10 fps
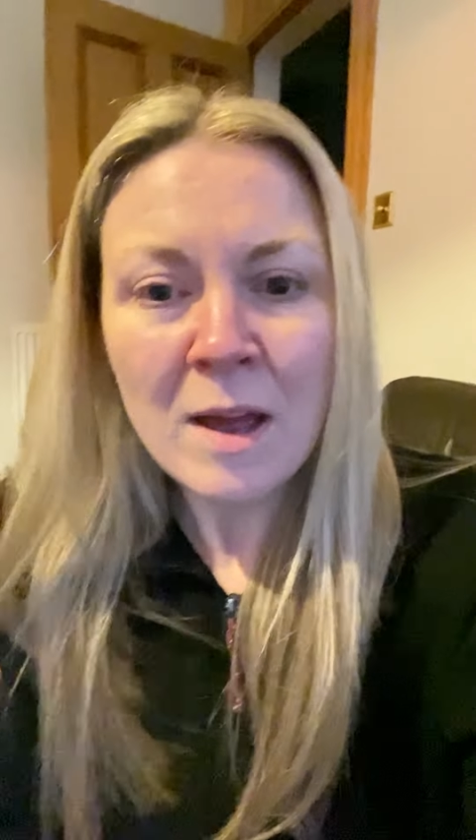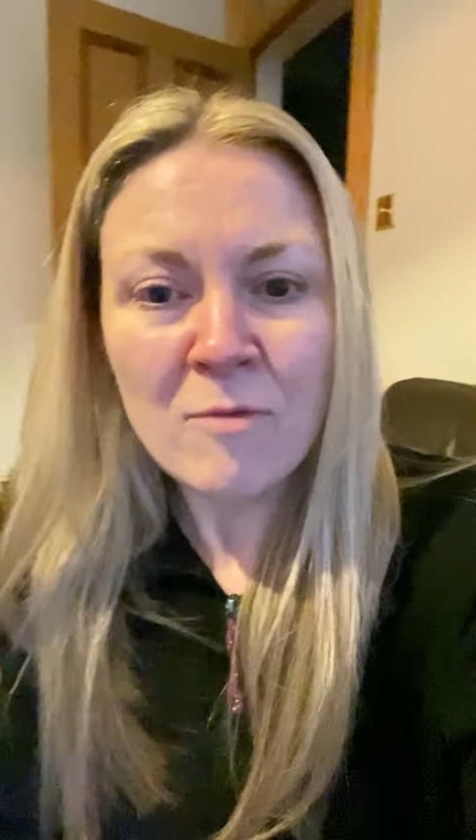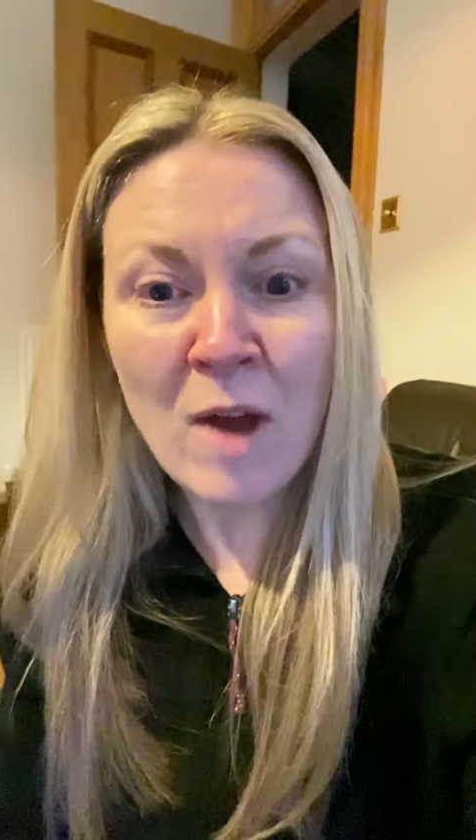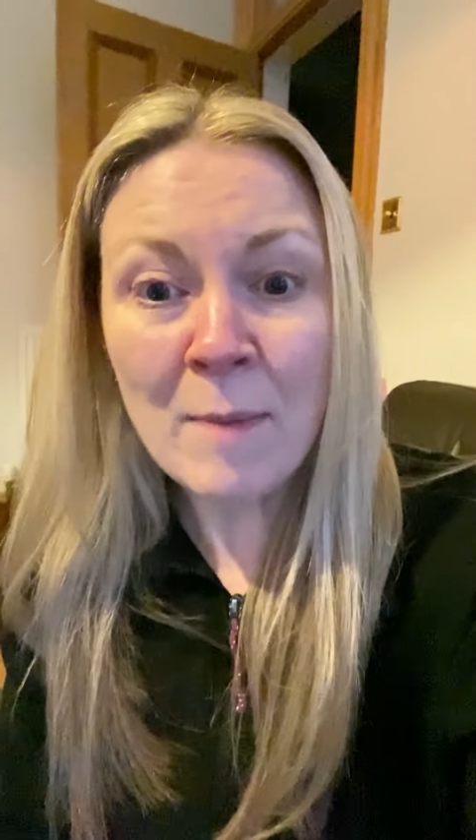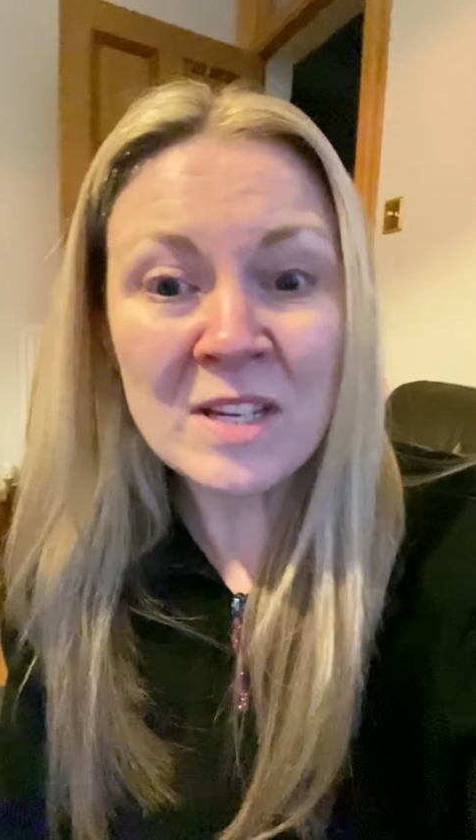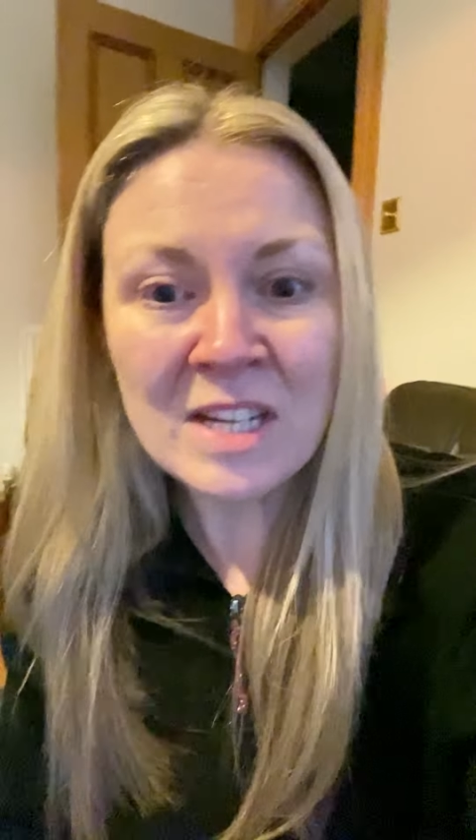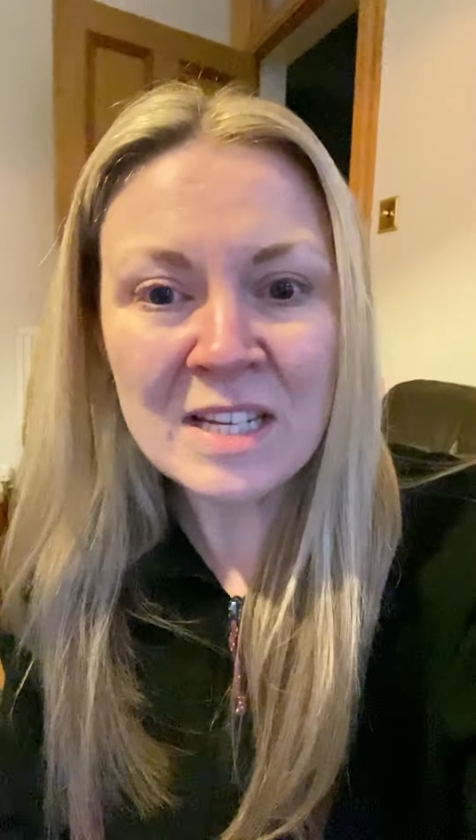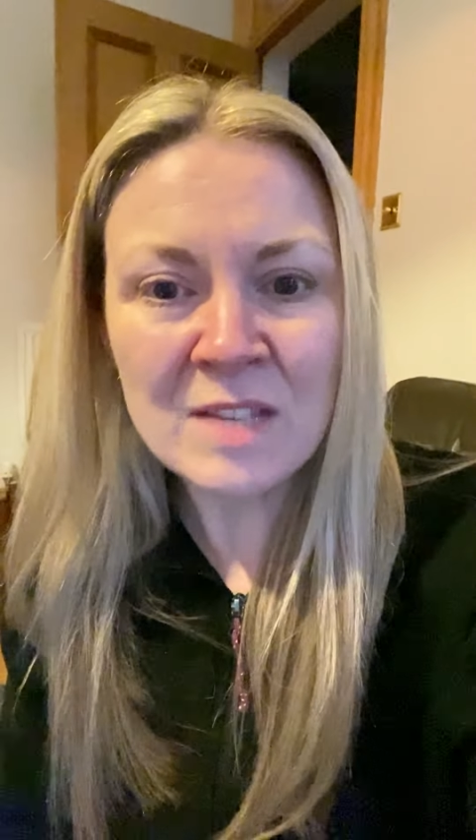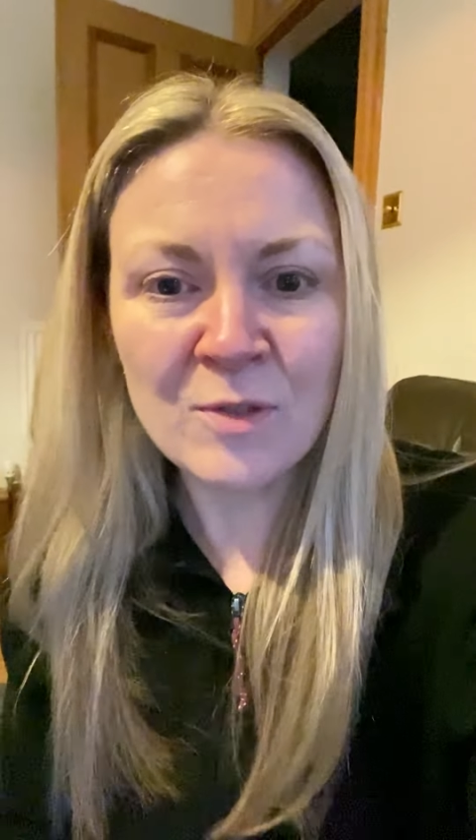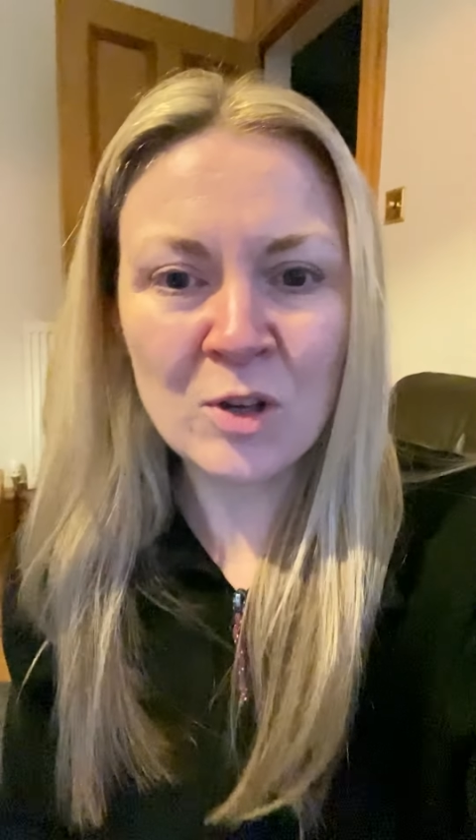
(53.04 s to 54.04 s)

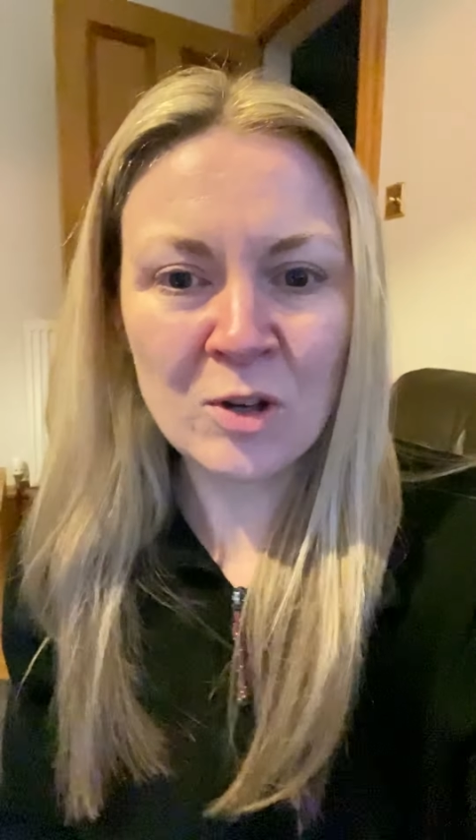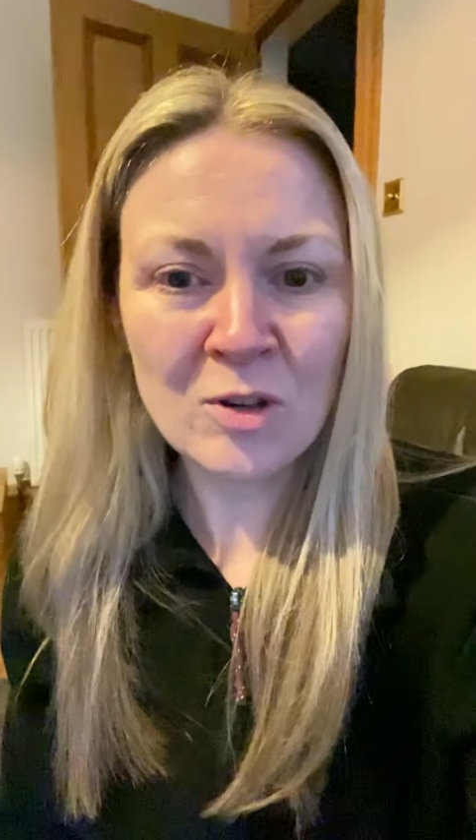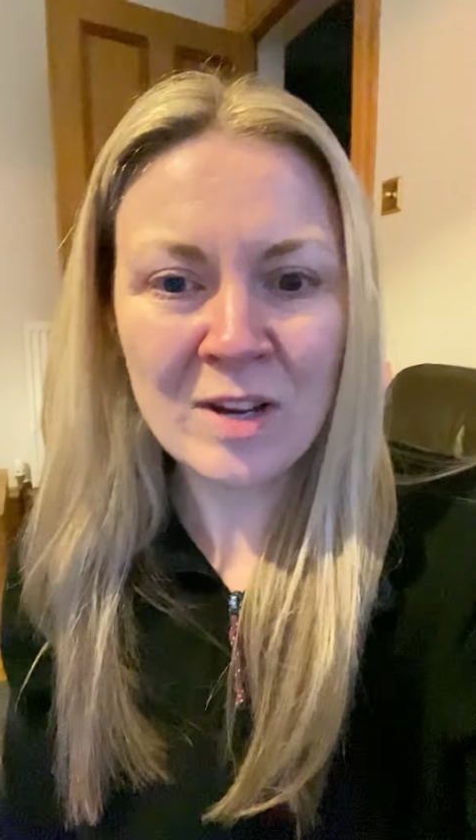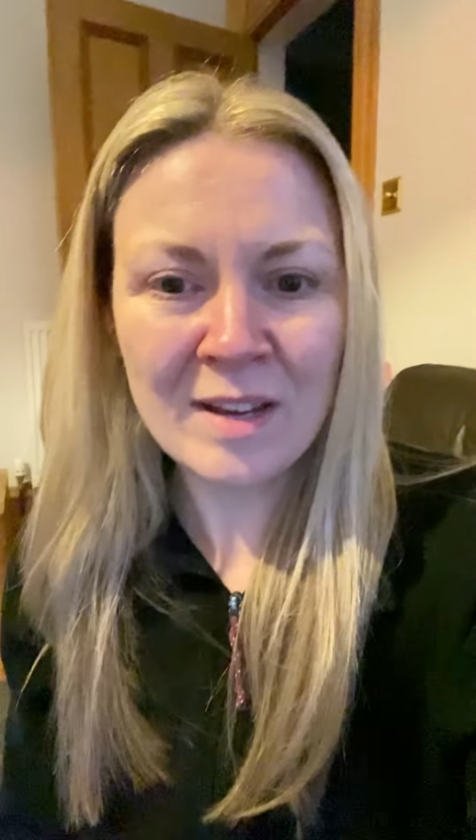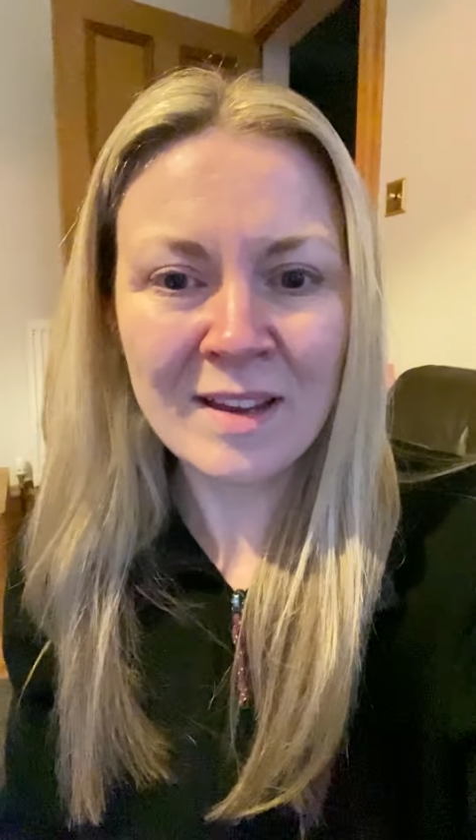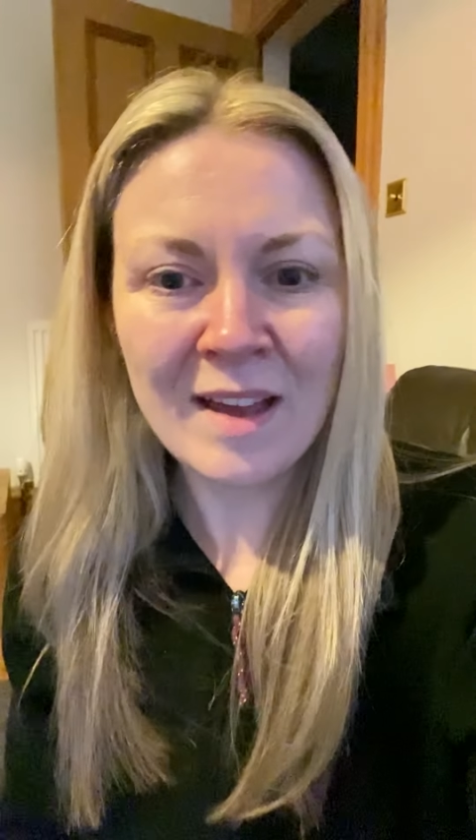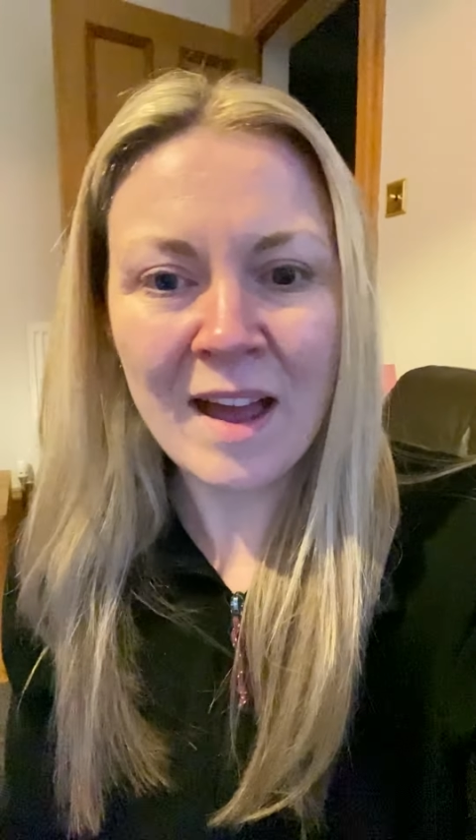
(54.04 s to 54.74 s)
remedies for curing